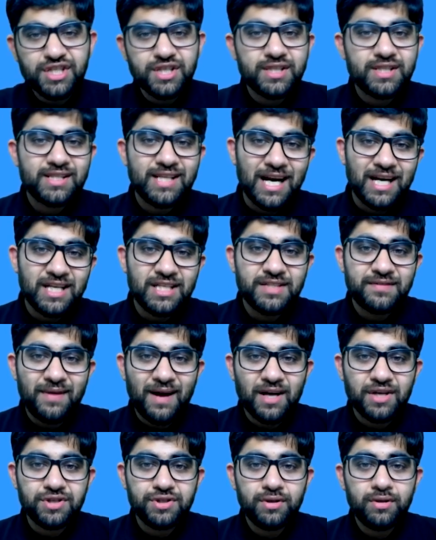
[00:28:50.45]

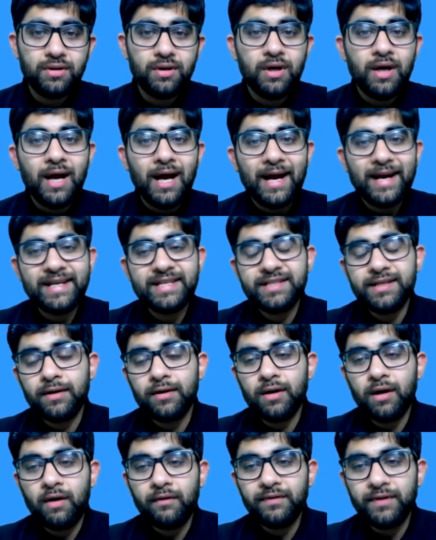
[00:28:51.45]
satisfaction,
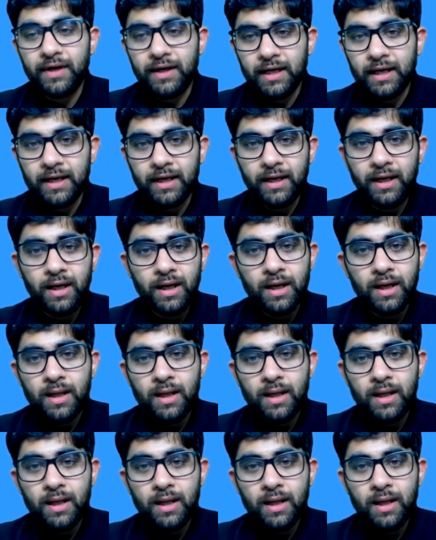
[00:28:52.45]
etc. of the decree?